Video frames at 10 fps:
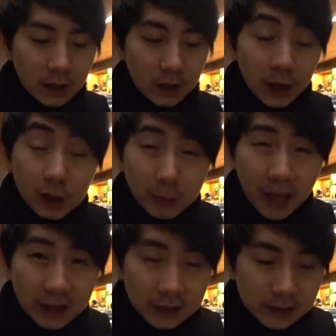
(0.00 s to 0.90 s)

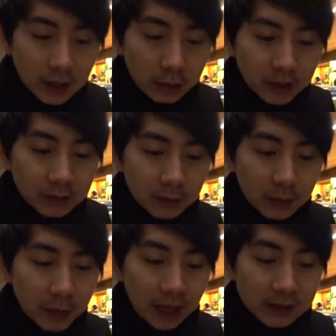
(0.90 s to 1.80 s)
aromatics coming from the
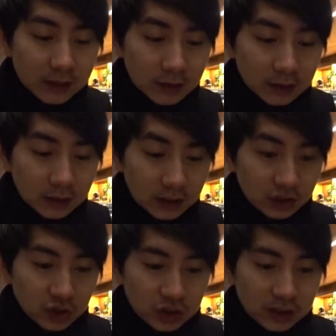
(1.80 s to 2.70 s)
pasta. It's
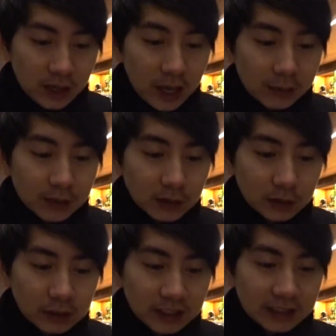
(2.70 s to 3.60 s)
just
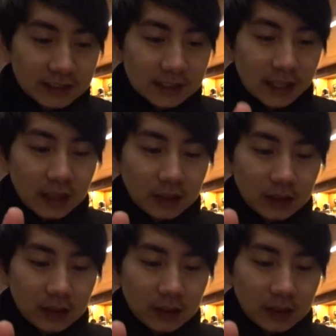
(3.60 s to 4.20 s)
absolutely insane.